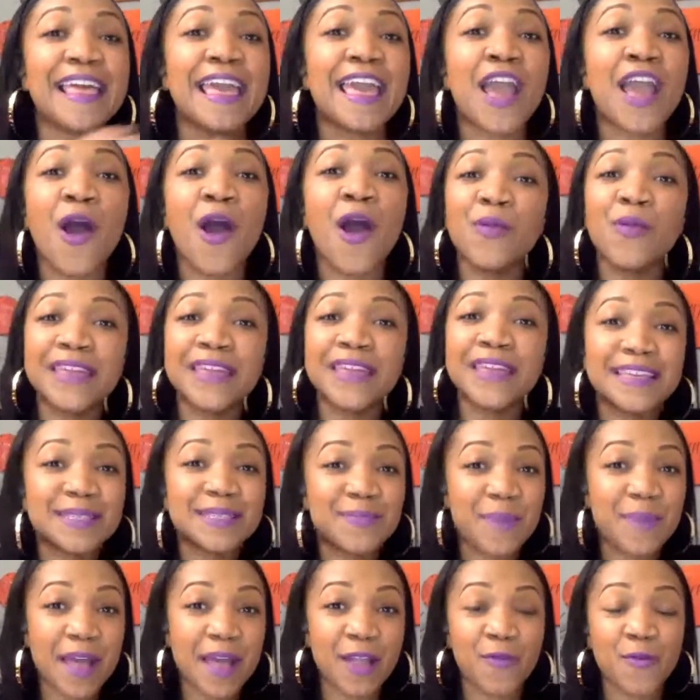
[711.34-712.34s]
it only
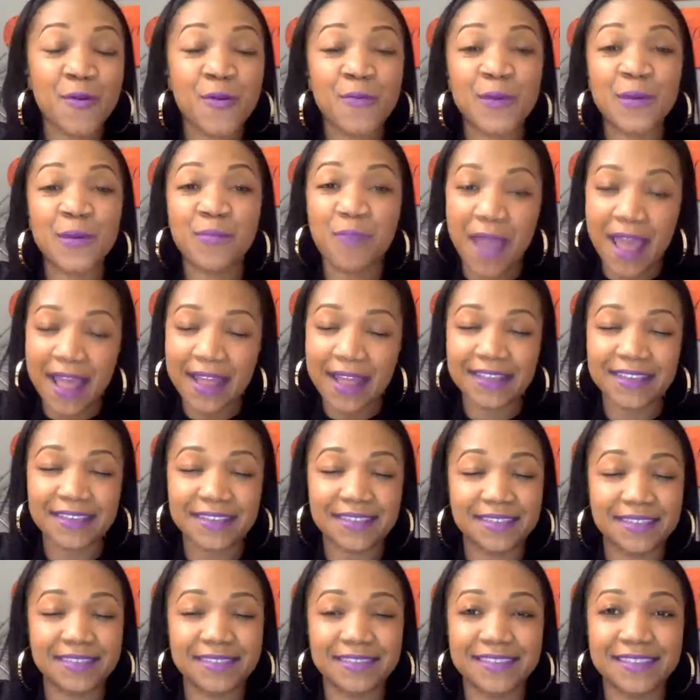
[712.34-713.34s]
gets better when we
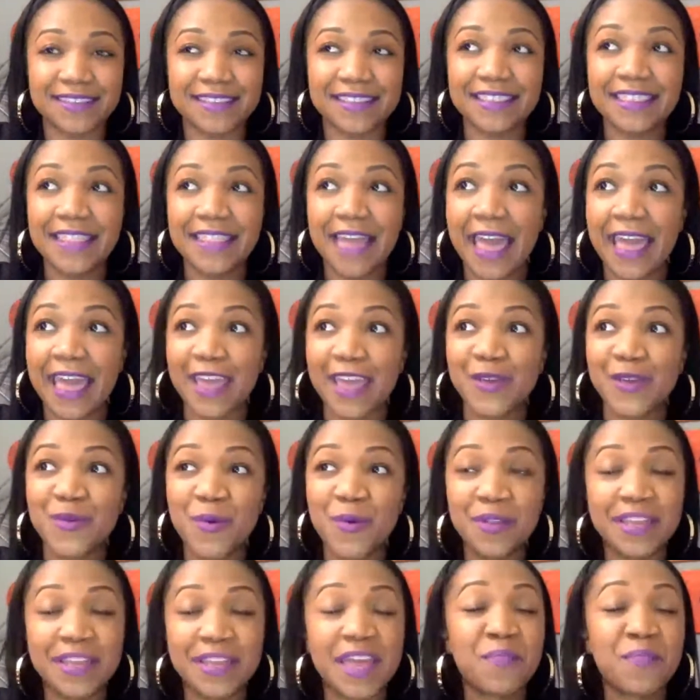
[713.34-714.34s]
practice. Like, and
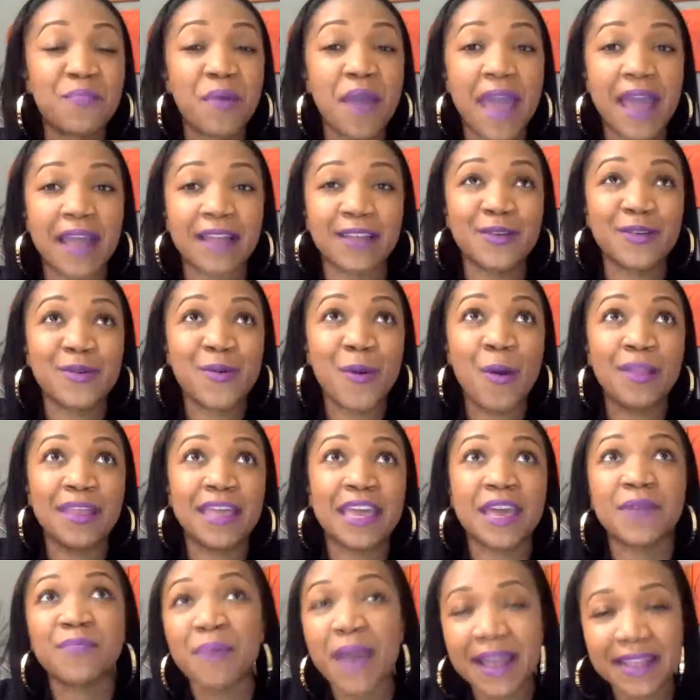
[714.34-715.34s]
you only get
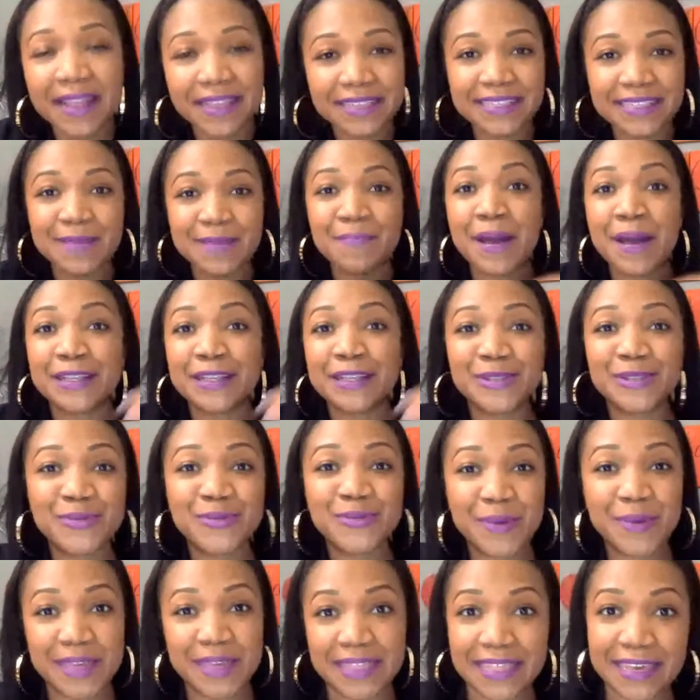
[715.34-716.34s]
practicing by
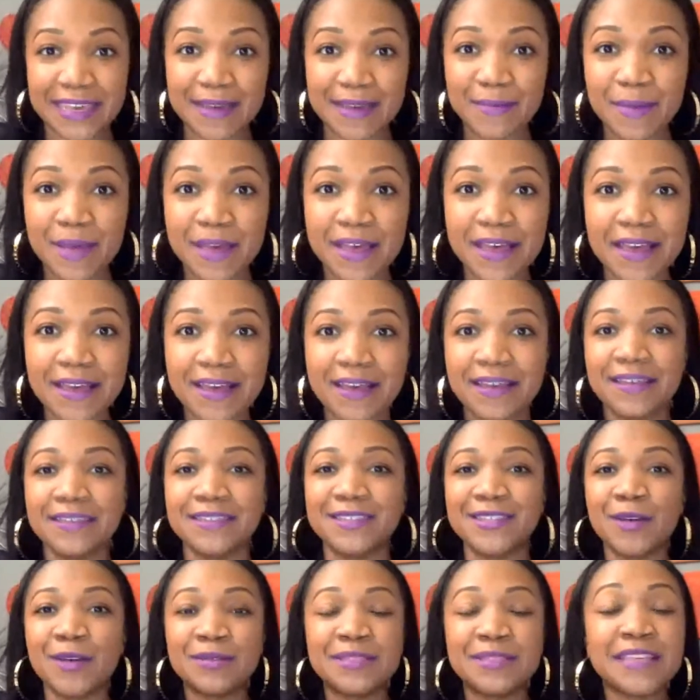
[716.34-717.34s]
doing them.
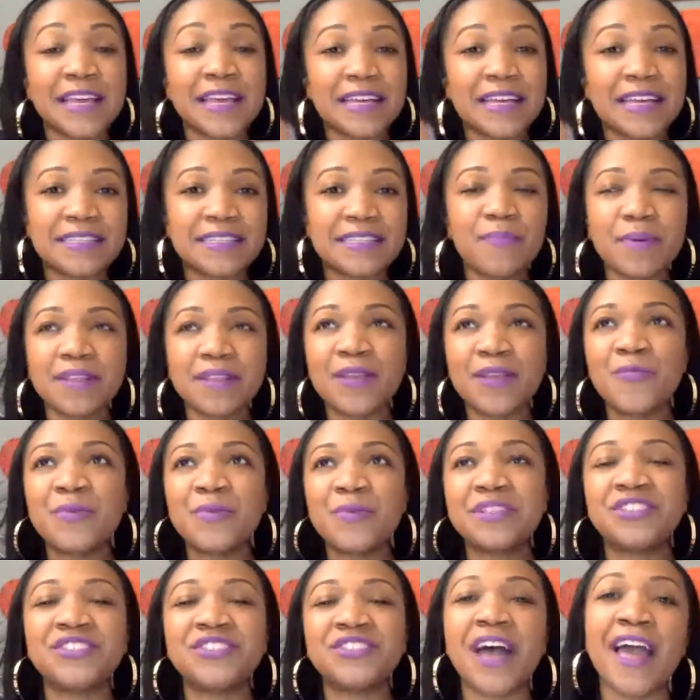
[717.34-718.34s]
So typically,
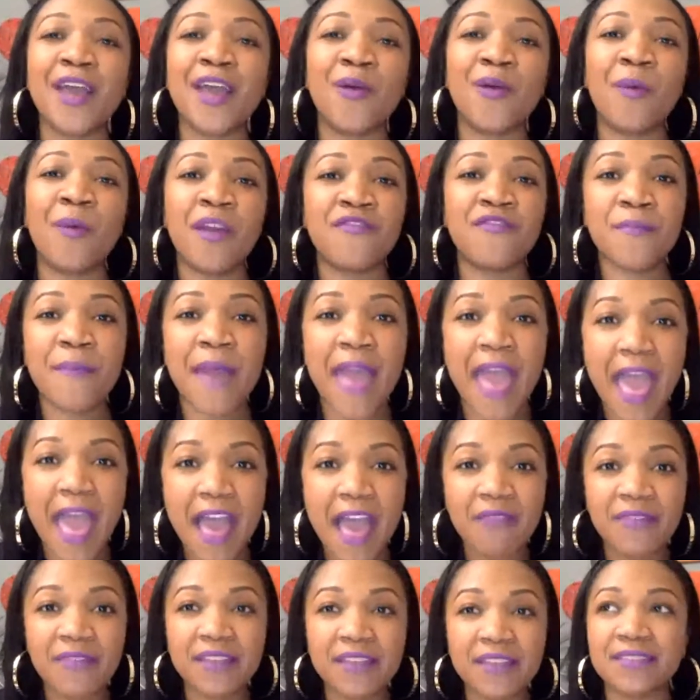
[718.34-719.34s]
we shy away from
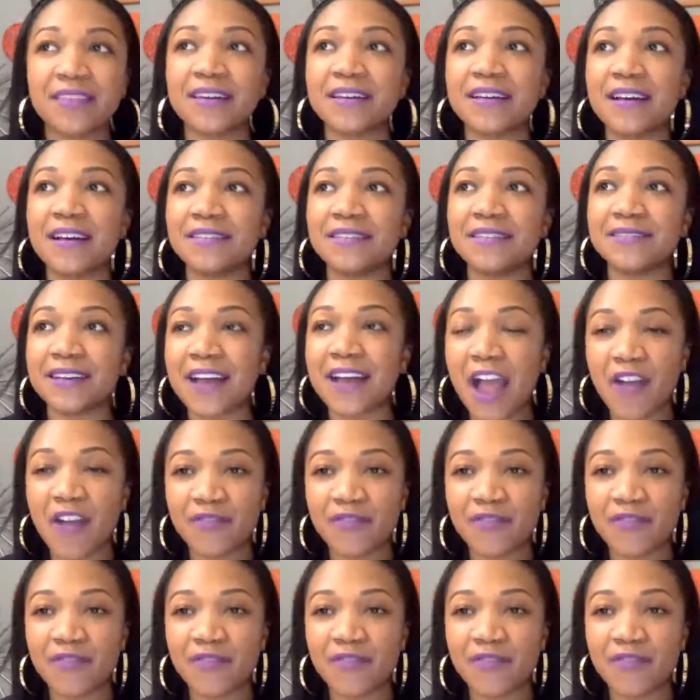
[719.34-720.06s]
having the